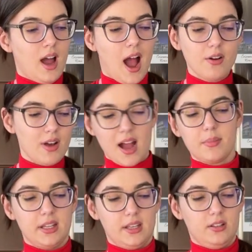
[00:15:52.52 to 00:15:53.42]
I don't know how
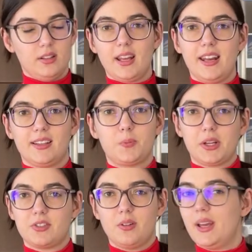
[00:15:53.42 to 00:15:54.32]
many it
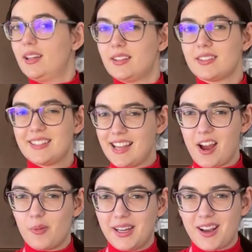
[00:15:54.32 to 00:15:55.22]
expects you to make. It doesn't say
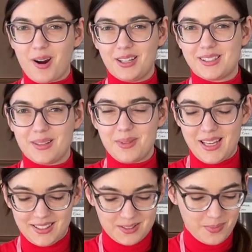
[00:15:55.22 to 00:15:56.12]
how many hearts it
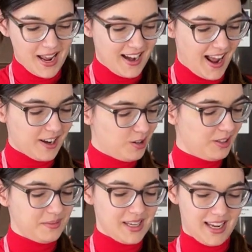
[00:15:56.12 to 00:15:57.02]
makes, but I can
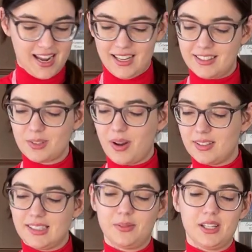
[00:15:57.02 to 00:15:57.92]
only make 8. So I
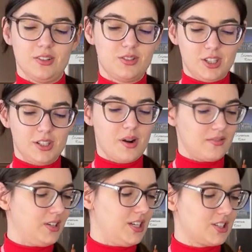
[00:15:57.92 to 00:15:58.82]
was like, we can do 2
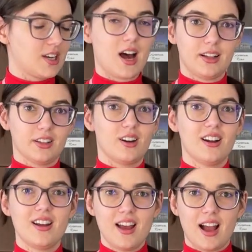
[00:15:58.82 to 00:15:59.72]
of each
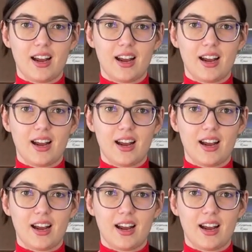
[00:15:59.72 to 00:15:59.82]
color.